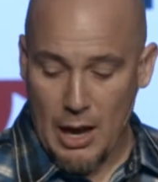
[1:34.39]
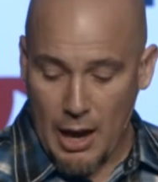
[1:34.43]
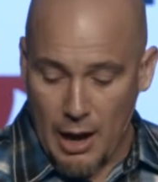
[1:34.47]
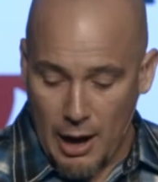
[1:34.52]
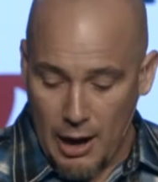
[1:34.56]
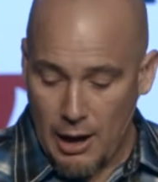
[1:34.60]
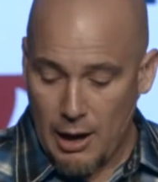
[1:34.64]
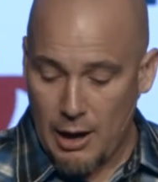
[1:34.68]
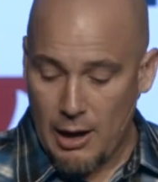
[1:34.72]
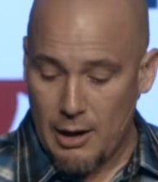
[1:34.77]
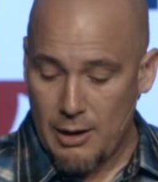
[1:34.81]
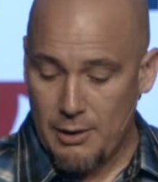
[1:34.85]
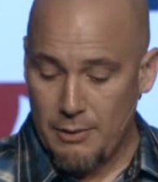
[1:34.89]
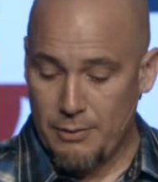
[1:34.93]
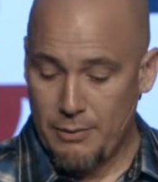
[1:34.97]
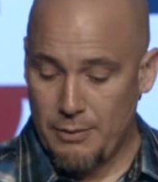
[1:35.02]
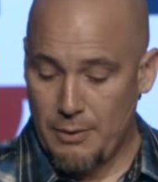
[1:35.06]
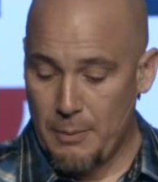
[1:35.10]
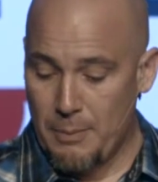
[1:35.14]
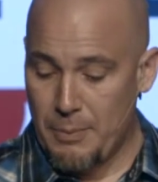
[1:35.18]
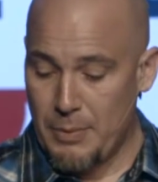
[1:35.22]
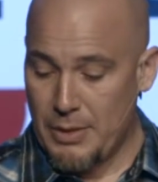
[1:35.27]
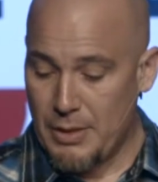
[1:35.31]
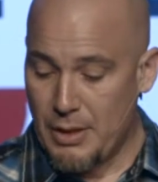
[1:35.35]
of
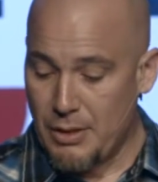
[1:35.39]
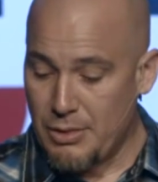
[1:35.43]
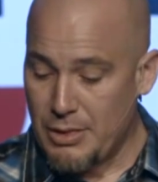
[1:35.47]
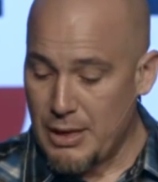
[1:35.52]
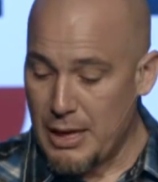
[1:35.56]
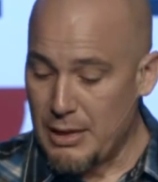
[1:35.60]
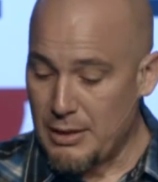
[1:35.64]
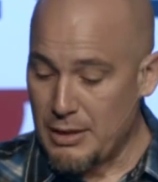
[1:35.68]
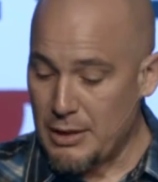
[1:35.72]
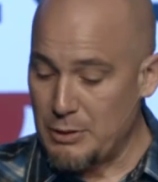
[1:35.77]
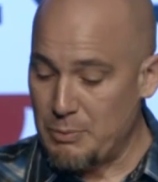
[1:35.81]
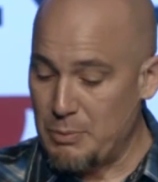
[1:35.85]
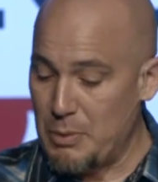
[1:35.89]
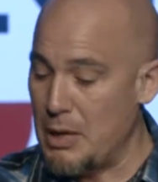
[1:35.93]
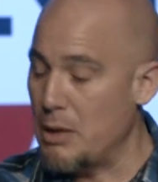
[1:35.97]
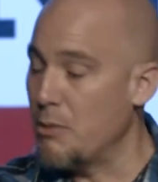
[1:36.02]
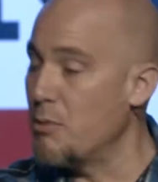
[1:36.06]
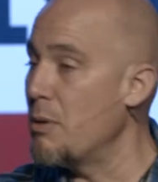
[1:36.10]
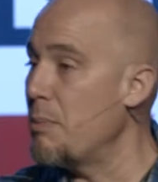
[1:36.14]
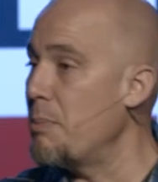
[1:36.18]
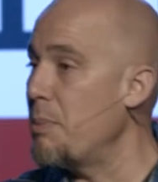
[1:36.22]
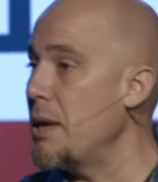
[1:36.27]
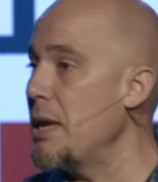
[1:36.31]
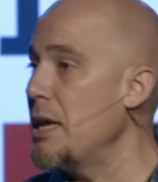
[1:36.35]
the thing that's being
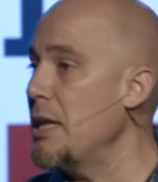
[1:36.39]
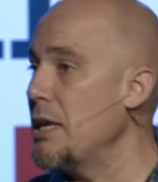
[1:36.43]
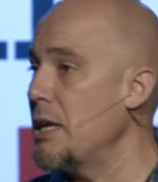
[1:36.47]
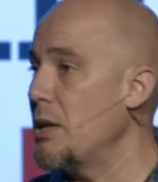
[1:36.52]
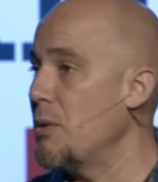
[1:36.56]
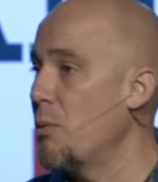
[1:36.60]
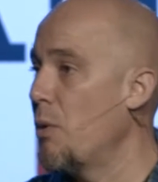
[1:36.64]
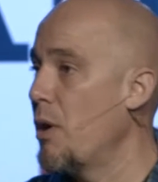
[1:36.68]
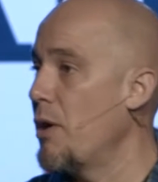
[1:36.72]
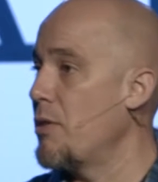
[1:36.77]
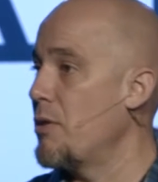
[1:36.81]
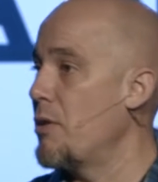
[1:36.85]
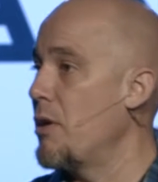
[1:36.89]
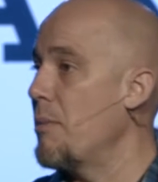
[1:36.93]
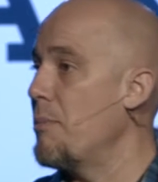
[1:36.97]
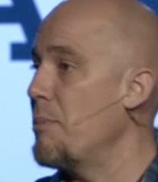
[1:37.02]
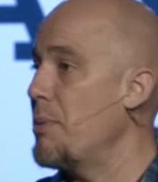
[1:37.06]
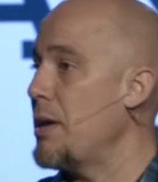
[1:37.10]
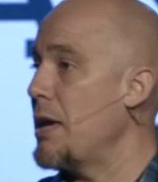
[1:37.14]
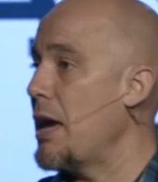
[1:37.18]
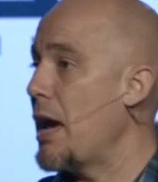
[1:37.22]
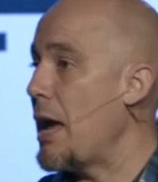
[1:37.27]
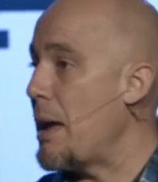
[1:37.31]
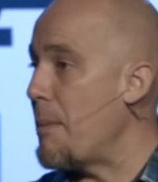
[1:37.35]
repeated, whether it
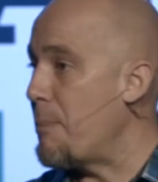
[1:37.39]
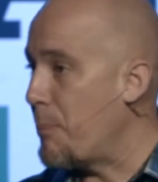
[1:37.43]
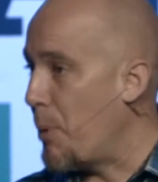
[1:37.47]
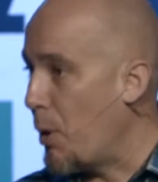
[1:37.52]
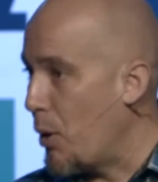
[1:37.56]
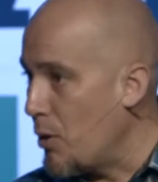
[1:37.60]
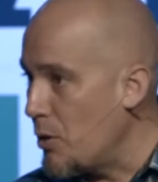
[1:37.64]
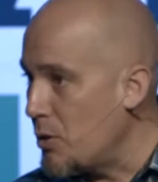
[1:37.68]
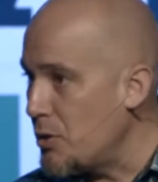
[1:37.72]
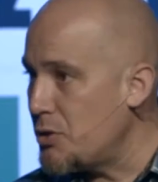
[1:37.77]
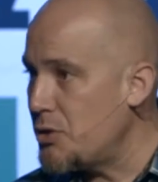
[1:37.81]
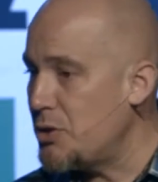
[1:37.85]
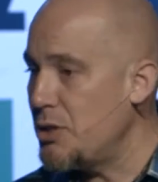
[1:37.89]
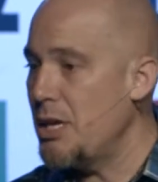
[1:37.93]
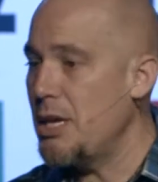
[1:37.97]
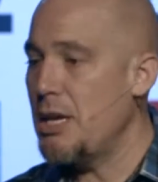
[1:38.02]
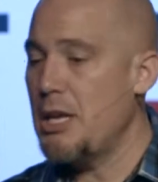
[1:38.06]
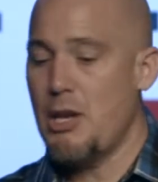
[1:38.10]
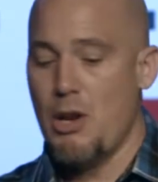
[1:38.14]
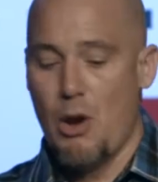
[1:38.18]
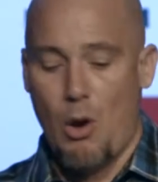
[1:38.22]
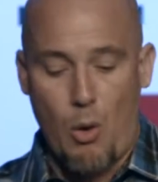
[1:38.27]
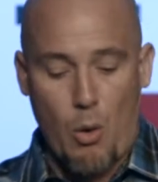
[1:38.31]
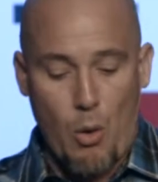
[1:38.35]
be a
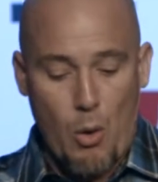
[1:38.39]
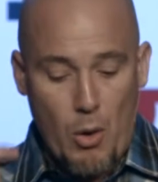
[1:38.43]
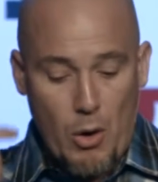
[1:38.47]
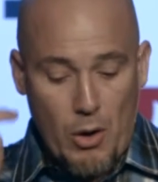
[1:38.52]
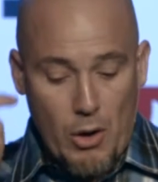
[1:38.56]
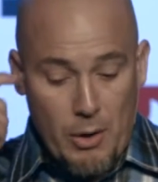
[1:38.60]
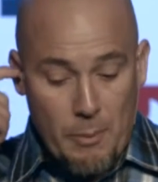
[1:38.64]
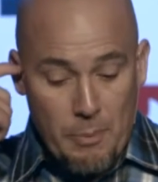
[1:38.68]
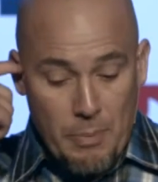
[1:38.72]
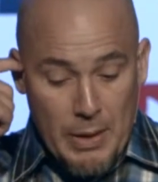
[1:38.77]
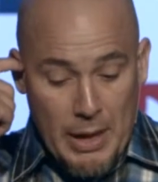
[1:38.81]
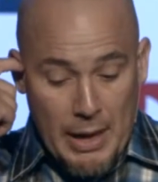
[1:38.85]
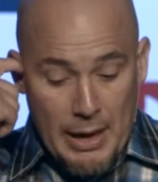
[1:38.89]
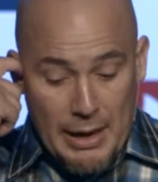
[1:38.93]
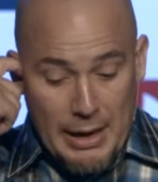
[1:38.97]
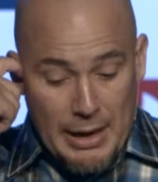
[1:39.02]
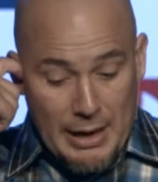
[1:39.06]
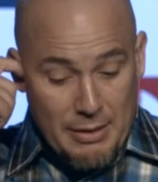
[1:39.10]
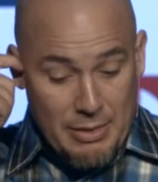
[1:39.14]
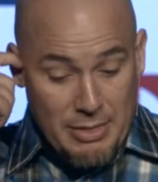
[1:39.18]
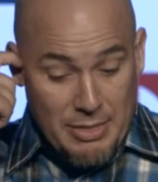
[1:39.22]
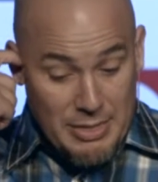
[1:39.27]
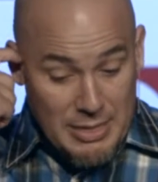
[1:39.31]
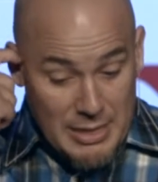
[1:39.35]
person or
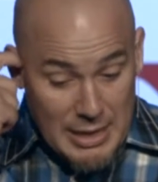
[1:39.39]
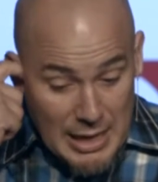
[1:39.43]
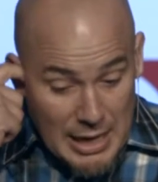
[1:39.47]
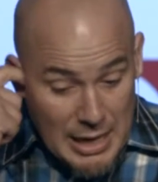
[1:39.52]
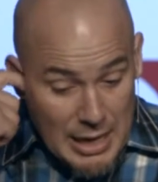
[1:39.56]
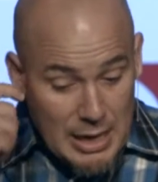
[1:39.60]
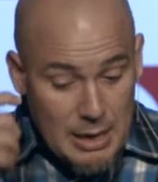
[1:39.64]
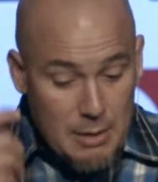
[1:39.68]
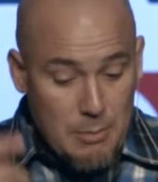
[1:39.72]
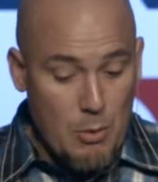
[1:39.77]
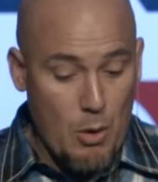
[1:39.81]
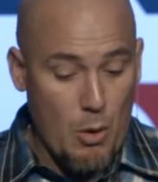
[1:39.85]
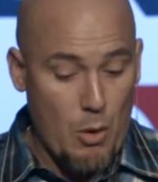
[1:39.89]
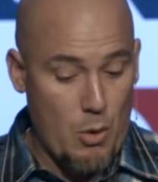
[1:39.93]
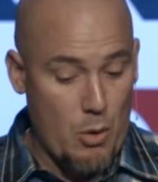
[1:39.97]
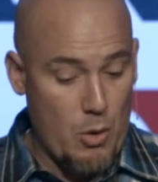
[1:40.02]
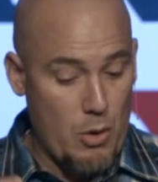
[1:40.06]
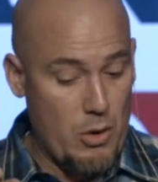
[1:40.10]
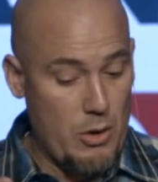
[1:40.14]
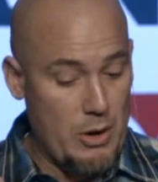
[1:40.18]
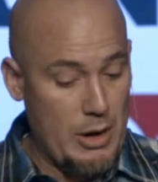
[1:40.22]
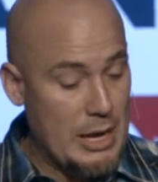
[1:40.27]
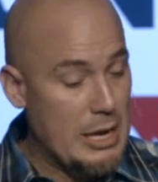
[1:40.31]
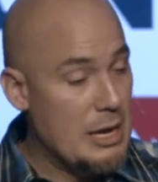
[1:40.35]
a theme
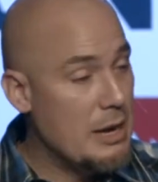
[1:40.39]
or an